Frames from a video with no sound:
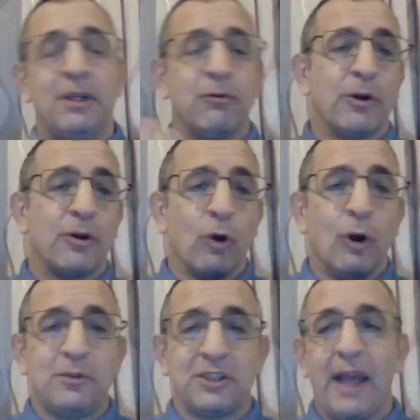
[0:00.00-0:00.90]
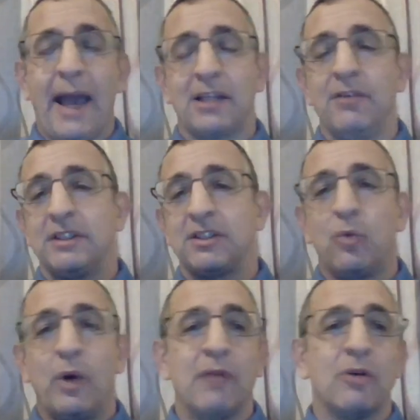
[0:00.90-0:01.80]
Different groups, activists,
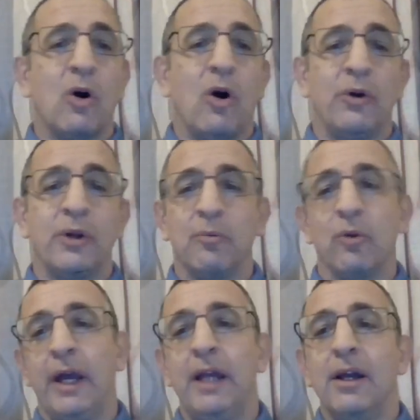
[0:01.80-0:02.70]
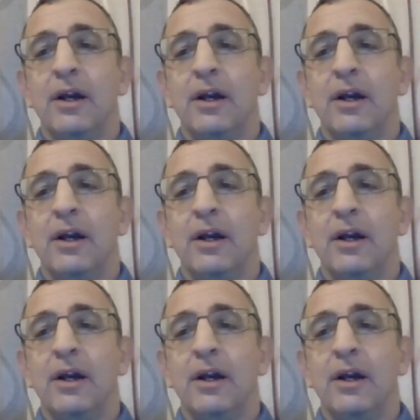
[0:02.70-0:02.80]
and whatever call and complain.